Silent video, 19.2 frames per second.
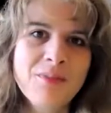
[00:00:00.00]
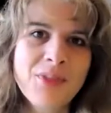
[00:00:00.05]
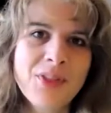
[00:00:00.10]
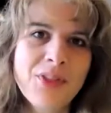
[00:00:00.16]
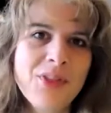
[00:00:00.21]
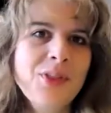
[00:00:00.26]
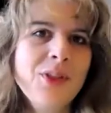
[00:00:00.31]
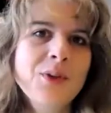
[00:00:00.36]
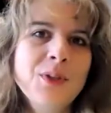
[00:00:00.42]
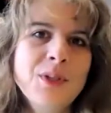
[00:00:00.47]

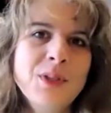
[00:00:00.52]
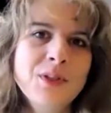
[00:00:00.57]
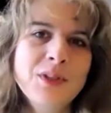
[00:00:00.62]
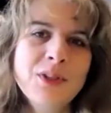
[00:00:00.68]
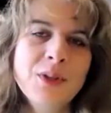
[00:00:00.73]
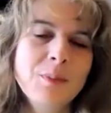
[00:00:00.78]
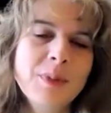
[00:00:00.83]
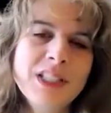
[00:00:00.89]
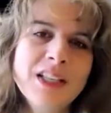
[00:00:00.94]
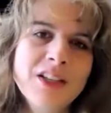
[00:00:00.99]

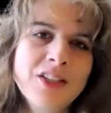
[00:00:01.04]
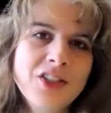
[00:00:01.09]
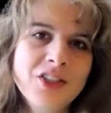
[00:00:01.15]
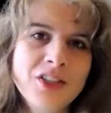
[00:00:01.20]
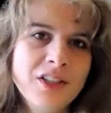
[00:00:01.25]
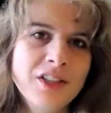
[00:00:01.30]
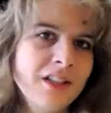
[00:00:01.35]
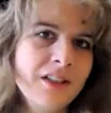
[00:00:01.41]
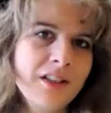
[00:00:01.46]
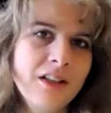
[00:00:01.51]
the
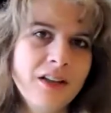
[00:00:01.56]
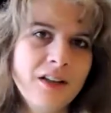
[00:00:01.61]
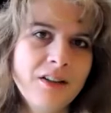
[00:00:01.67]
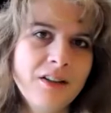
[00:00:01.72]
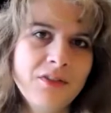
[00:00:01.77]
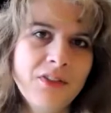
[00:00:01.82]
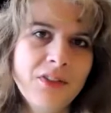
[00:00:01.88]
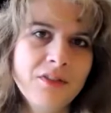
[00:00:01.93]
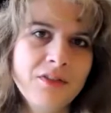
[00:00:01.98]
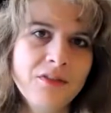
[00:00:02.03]
potential
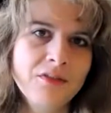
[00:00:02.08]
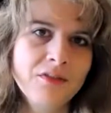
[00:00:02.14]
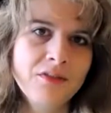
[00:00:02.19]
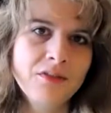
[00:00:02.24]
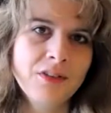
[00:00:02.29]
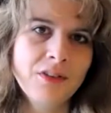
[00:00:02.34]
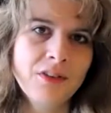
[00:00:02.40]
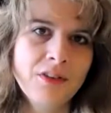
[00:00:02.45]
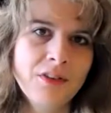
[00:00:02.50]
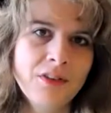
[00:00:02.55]
of
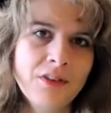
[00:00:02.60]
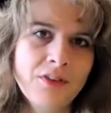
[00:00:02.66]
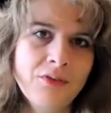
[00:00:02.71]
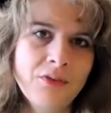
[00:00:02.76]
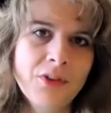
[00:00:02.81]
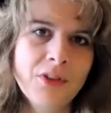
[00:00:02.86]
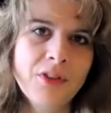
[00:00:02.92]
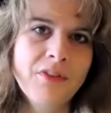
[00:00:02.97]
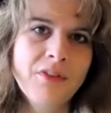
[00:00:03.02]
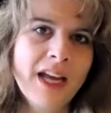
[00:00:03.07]

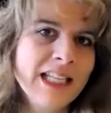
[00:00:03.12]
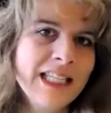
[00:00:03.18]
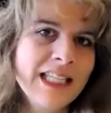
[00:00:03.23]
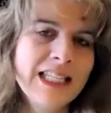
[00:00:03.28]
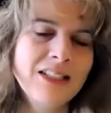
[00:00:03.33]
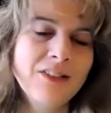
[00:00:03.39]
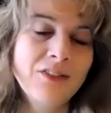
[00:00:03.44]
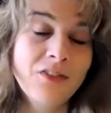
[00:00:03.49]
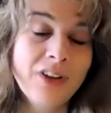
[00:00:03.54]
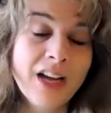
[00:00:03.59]
for the
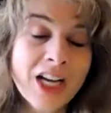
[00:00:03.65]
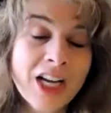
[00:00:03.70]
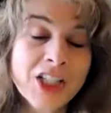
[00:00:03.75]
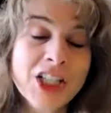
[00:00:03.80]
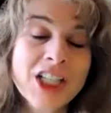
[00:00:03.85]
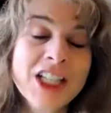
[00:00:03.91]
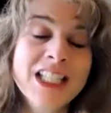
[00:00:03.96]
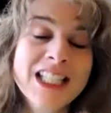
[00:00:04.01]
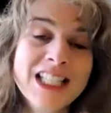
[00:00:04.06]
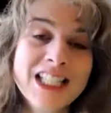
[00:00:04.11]

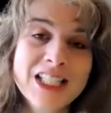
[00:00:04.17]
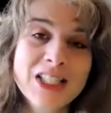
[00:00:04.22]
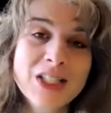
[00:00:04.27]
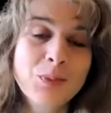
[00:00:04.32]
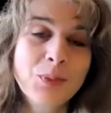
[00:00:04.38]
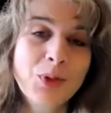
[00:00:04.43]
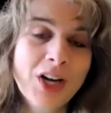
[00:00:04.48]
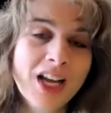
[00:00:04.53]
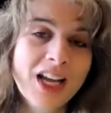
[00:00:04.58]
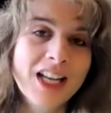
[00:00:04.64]
virus to
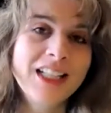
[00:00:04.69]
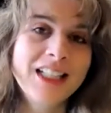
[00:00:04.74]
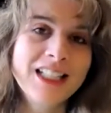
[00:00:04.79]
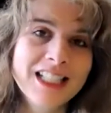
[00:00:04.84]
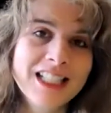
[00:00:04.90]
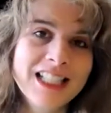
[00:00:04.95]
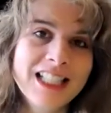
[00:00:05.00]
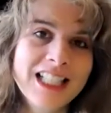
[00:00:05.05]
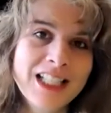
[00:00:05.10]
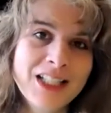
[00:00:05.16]

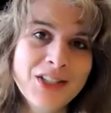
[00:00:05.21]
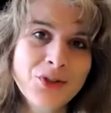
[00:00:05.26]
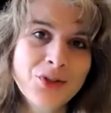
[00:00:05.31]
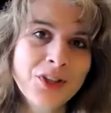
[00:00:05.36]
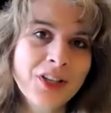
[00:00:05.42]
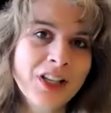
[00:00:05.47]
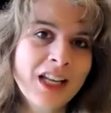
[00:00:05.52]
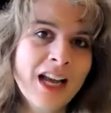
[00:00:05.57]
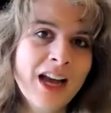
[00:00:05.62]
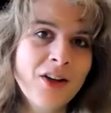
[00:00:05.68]
spread is
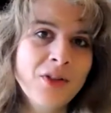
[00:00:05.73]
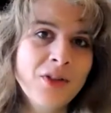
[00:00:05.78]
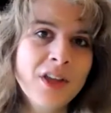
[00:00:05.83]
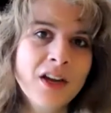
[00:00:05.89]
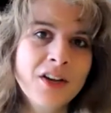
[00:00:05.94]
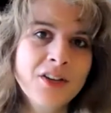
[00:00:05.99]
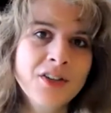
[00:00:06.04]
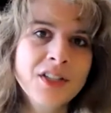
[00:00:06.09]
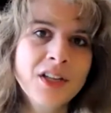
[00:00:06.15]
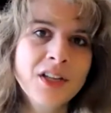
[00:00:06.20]
really out
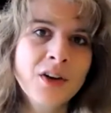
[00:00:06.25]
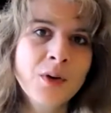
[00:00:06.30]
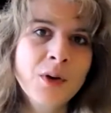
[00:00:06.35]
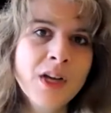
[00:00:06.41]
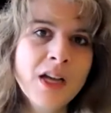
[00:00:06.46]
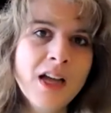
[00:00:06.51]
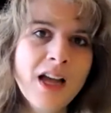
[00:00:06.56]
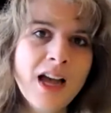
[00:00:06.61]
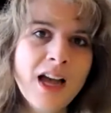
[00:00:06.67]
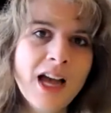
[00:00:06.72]
there. So
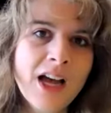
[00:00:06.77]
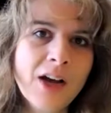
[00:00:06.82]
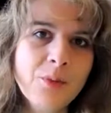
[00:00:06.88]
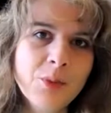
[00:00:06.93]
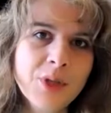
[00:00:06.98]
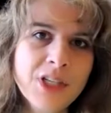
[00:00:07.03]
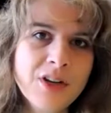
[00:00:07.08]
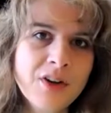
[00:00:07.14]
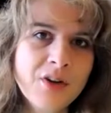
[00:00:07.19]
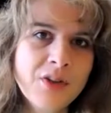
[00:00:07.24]

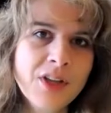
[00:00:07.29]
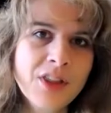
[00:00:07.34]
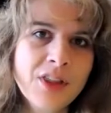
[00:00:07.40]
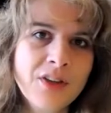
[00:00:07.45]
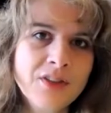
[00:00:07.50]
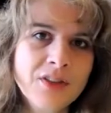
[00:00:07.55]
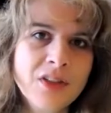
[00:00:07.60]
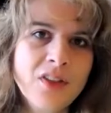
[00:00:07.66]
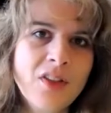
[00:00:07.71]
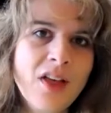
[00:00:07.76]
we know that
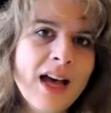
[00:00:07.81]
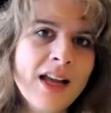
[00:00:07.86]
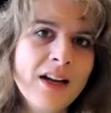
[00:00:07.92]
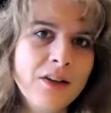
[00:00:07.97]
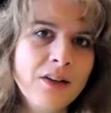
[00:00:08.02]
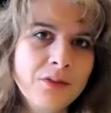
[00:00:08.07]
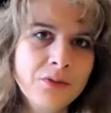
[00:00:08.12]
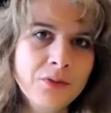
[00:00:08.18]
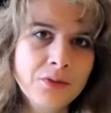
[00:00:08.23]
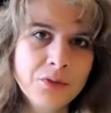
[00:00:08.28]
there's a lot
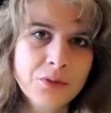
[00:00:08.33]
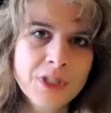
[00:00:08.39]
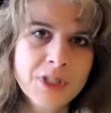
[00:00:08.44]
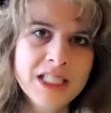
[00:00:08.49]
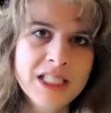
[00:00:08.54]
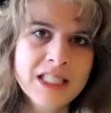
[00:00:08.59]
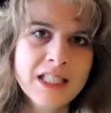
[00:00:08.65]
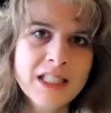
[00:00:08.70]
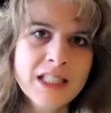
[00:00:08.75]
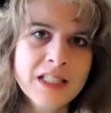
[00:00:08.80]
of
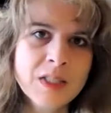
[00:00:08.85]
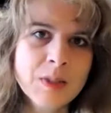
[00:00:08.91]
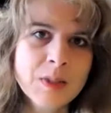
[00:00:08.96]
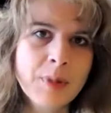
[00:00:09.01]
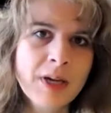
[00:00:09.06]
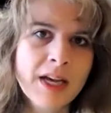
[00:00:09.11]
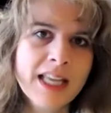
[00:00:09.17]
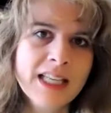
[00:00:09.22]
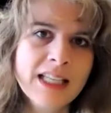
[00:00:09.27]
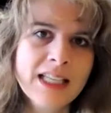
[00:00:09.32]
reasons,
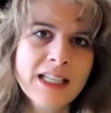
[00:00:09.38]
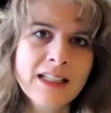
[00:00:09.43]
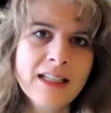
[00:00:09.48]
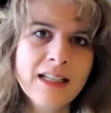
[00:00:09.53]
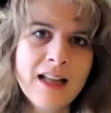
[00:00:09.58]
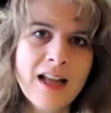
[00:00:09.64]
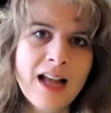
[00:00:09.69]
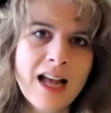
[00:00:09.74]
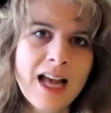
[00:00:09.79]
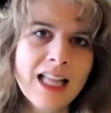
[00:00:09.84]
but
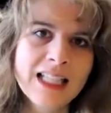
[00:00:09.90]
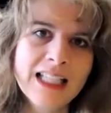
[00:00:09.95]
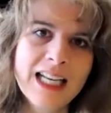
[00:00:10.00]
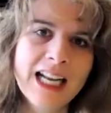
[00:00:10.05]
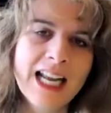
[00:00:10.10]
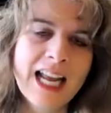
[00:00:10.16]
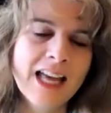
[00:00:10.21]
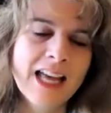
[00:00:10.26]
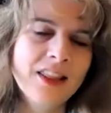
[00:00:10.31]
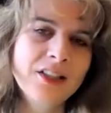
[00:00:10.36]
holiday
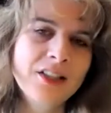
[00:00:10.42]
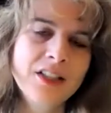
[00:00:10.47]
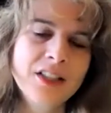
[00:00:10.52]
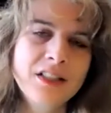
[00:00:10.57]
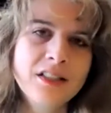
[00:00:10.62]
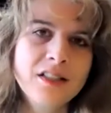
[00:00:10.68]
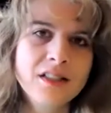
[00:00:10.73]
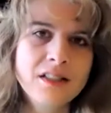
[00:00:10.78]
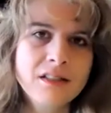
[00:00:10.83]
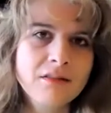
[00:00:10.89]

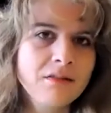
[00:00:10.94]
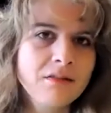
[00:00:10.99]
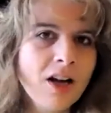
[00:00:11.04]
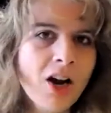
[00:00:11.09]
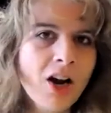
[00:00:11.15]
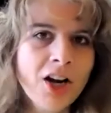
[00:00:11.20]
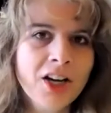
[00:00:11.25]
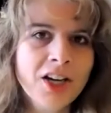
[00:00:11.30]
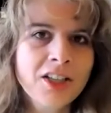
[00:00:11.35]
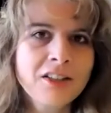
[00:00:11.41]
gatherings
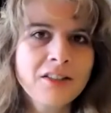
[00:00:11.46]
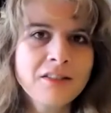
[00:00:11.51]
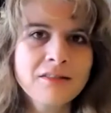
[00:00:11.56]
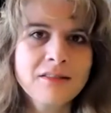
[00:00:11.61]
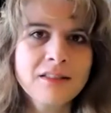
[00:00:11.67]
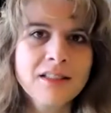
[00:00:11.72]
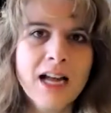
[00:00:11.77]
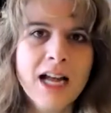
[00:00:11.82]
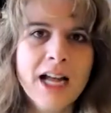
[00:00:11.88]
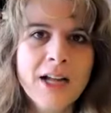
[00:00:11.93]
are
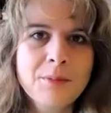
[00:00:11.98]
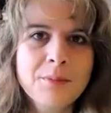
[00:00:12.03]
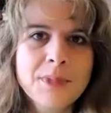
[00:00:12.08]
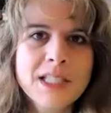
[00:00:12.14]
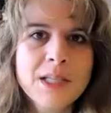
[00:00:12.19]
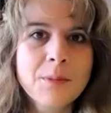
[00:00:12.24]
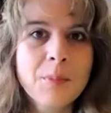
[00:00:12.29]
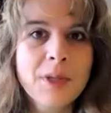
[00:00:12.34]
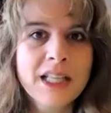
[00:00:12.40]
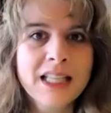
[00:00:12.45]

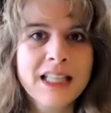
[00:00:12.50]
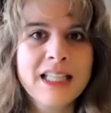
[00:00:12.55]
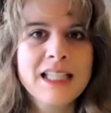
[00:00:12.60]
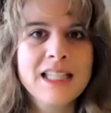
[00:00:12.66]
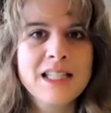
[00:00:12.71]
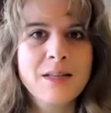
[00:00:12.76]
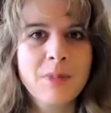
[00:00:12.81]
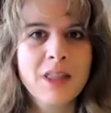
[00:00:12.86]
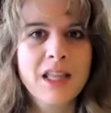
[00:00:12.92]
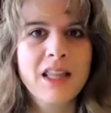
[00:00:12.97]
typically
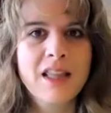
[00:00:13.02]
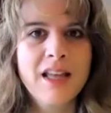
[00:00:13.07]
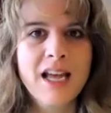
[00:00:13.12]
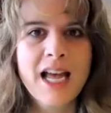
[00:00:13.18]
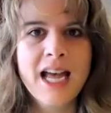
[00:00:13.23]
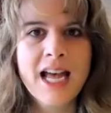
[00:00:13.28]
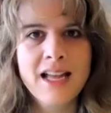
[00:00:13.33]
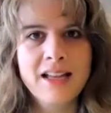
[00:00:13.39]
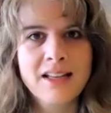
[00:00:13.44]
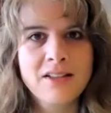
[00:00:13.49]
something that
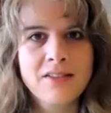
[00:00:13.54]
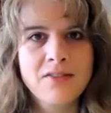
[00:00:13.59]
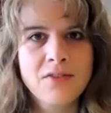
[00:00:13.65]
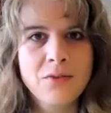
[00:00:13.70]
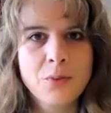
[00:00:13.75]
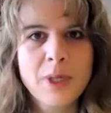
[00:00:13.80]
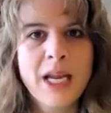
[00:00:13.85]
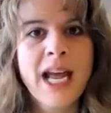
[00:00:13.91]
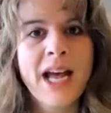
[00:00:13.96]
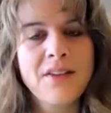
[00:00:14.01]

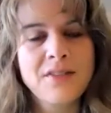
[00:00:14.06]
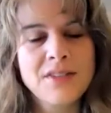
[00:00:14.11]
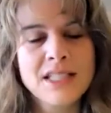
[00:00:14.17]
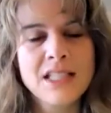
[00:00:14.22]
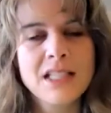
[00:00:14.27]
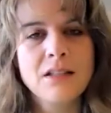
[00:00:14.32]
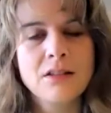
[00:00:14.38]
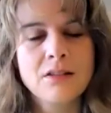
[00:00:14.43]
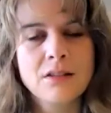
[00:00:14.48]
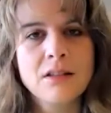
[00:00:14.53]
we have
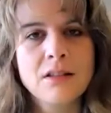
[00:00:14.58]
seen